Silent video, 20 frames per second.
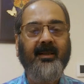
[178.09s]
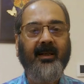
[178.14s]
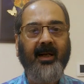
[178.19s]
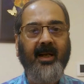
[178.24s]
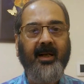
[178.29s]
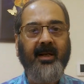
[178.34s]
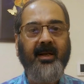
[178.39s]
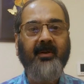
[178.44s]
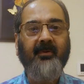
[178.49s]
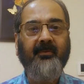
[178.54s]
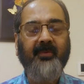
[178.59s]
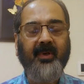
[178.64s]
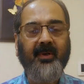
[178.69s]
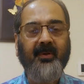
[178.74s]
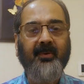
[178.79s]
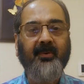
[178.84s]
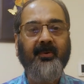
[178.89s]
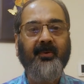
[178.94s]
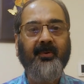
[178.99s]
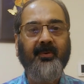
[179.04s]
kind of
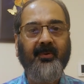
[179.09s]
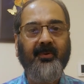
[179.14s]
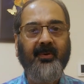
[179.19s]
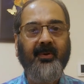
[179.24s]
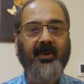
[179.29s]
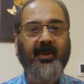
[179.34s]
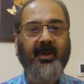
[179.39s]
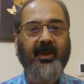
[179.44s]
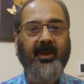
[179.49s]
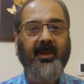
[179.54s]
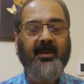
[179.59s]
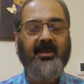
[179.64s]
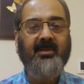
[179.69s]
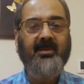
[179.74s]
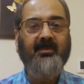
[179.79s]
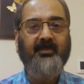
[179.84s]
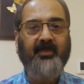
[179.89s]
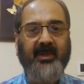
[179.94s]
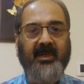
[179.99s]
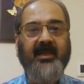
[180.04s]

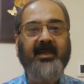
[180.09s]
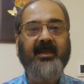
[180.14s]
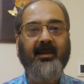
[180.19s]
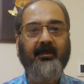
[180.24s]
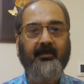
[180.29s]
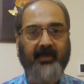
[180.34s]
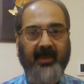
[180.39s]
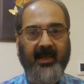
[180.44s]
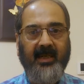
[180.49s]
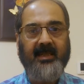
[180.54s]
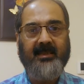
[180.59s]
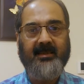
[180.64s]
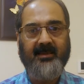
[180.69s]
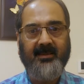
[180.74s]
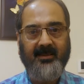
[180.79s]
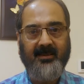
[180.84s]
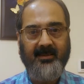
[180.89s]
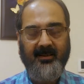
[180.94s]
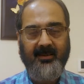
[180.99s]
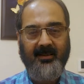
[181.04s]
speed and
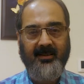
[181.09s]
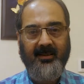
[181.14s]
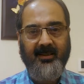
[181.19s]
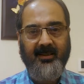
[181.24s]
pace